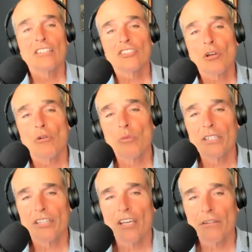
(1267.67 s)
So,
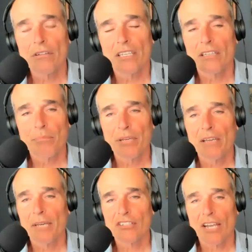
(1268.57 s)
what the other thing that
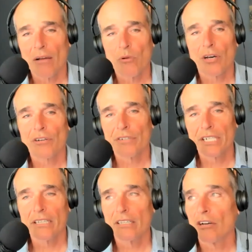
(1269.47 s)
PMH Atwater
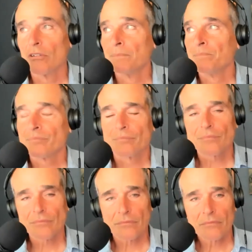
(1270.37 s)
did, though,
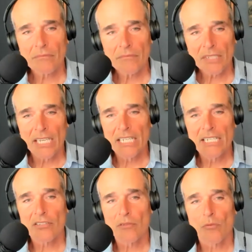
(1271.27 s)

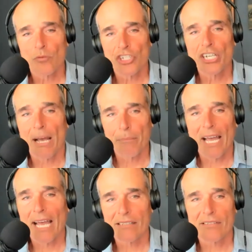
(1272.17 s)
is she got
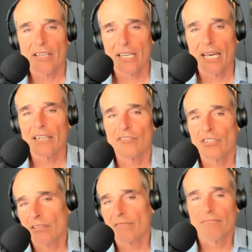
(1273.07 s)
past the kind of
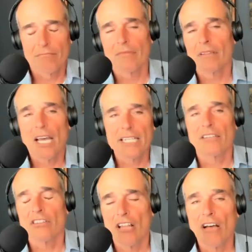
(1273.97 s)
just
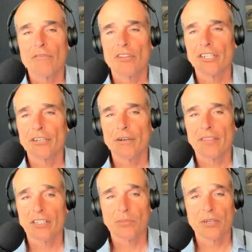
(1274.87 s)
light and love of the near
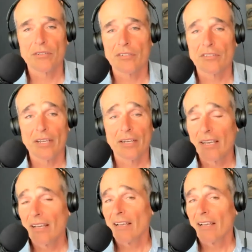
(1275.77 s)
death experience and said,